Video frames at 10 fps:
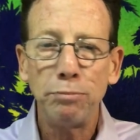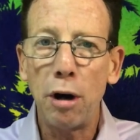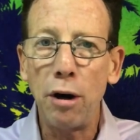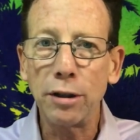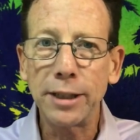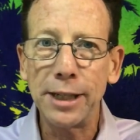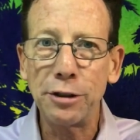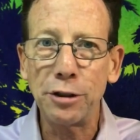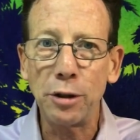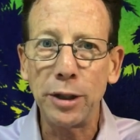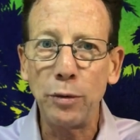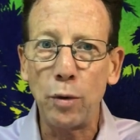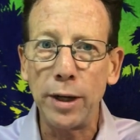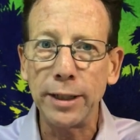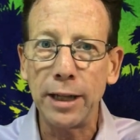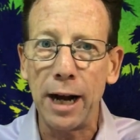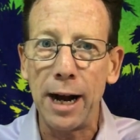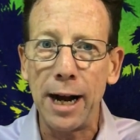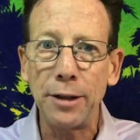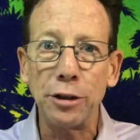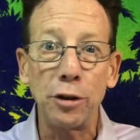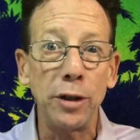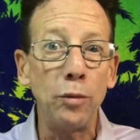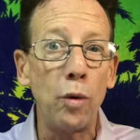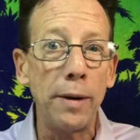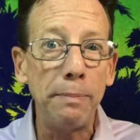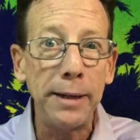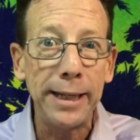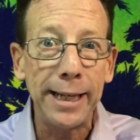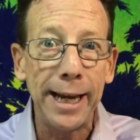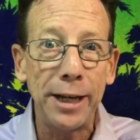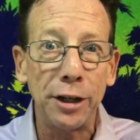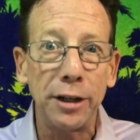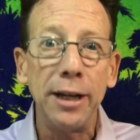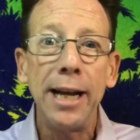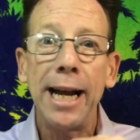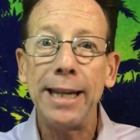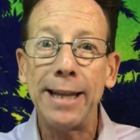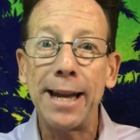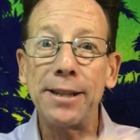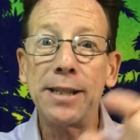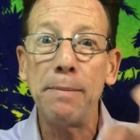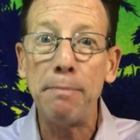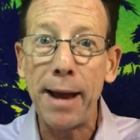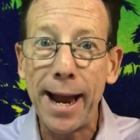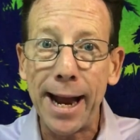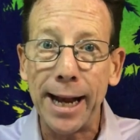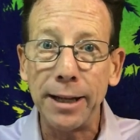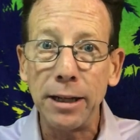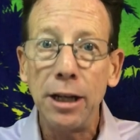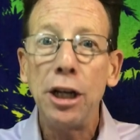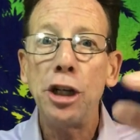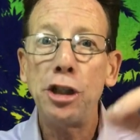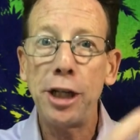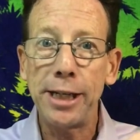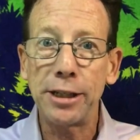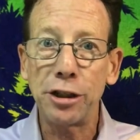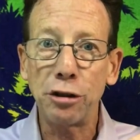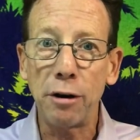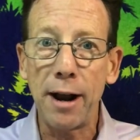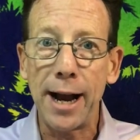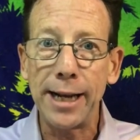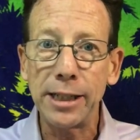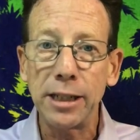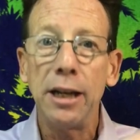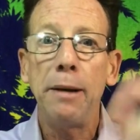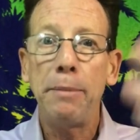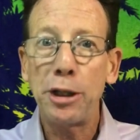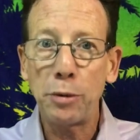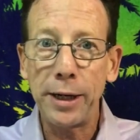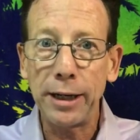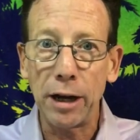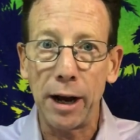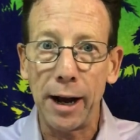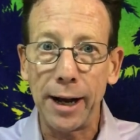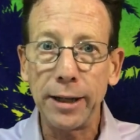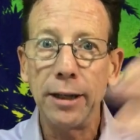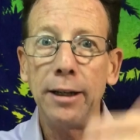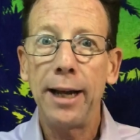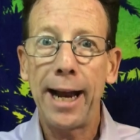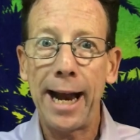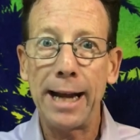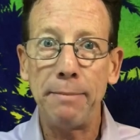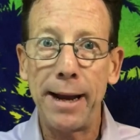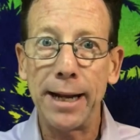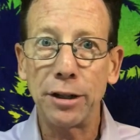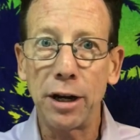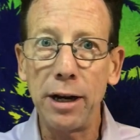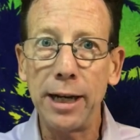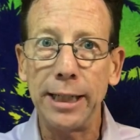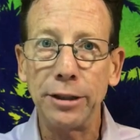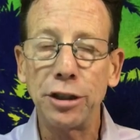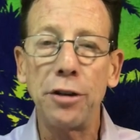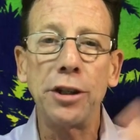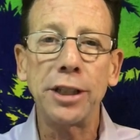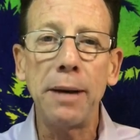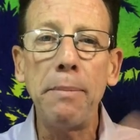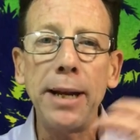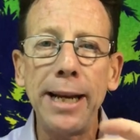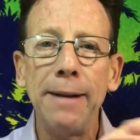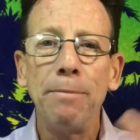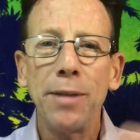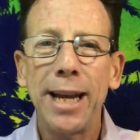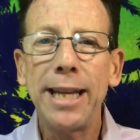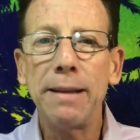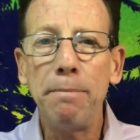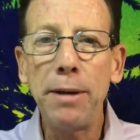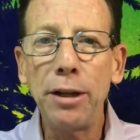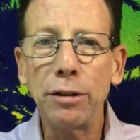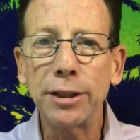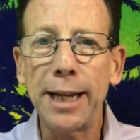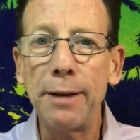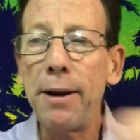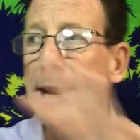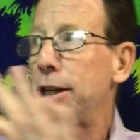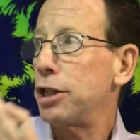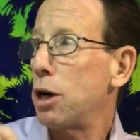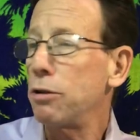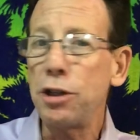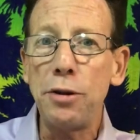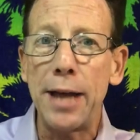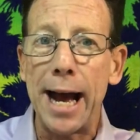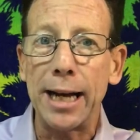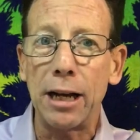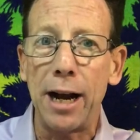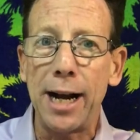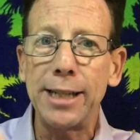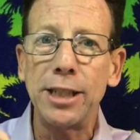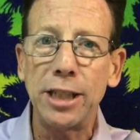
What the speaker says: Paul says there's only one God, there's only one mediator, and that is the man, Jesus Christ, between God and mankind. So there's somebody in the middle saying, wait, don't do that, God.